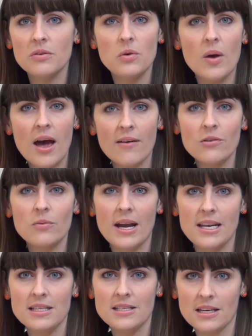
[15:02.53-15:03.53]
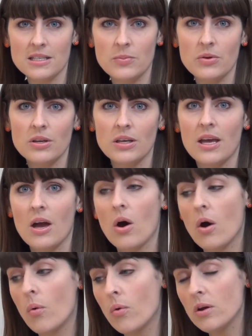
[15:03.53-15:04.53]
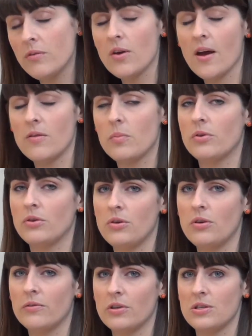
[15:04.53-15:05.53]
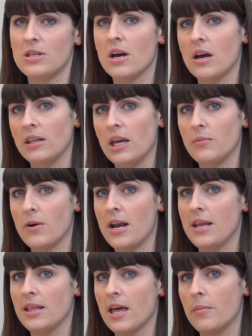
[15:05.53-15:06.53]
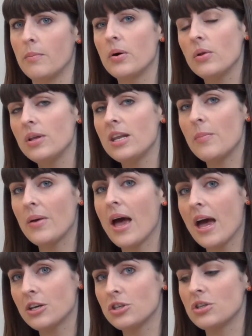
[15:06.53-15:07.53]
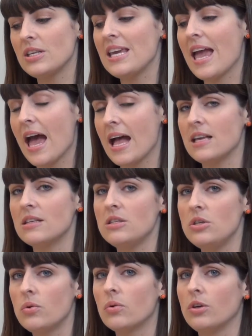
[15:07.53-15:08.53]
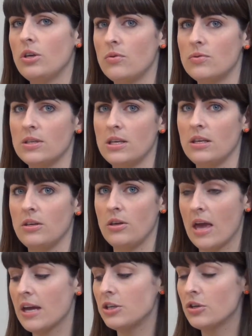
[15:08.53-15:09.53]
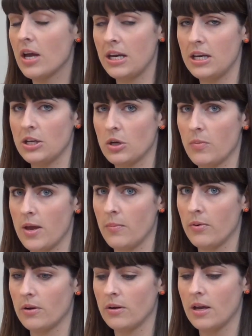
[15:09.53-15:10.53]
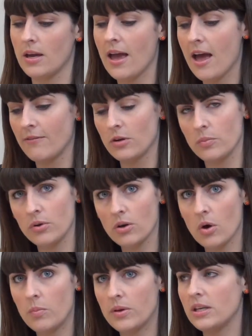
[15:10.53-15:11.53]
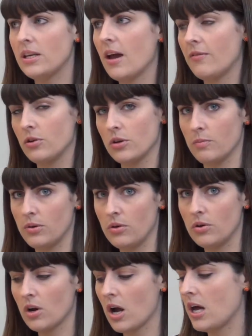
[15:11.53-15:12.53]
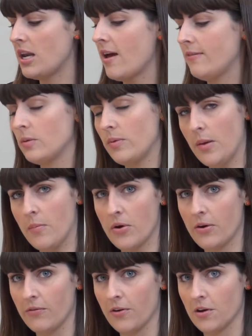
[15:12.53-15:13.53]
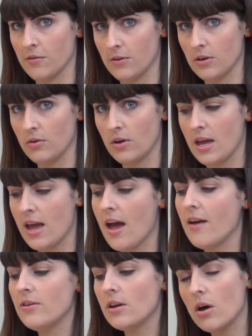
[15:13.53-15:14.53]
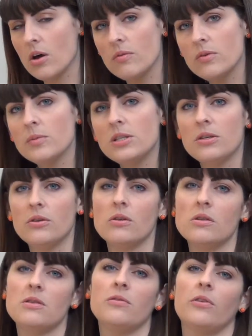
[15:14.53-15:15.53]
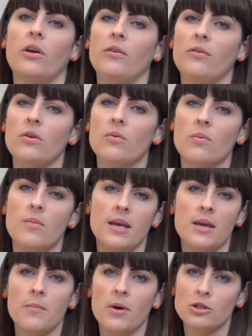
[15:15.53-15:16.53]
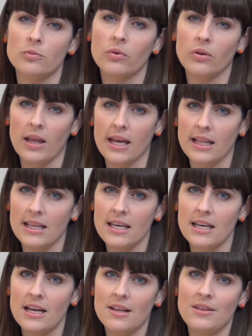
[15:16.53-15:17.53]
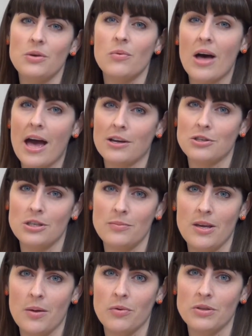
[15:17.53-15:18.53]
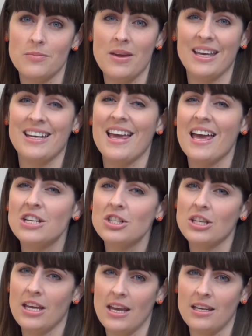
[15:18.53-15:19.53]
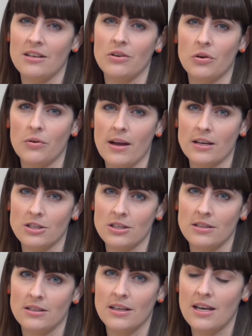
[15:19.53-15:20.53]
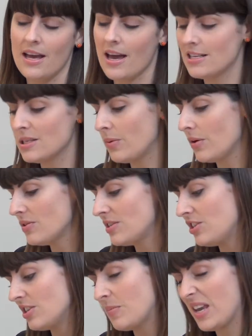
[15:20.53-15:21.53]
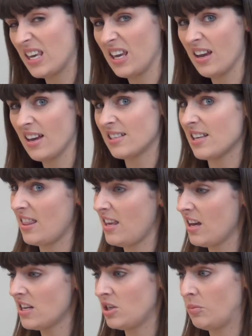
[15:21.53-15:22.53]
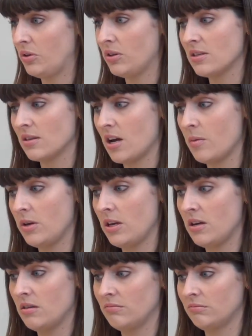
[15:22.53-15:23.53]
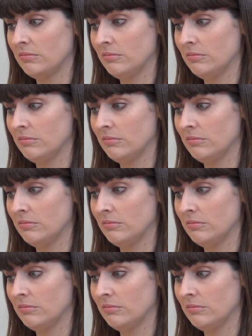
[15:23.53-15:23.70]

if you have a writing textbook, Or if you have the Purdue University Online Writing Lab, pull it up actually as you're editing your paper. Have your book open, have your computer on, have your paper in front of you. Having all of your materials in front of you will make it much more likely that you will actually be able to make an educated correction, as opposed to just making a guess. I think I should put this comma here.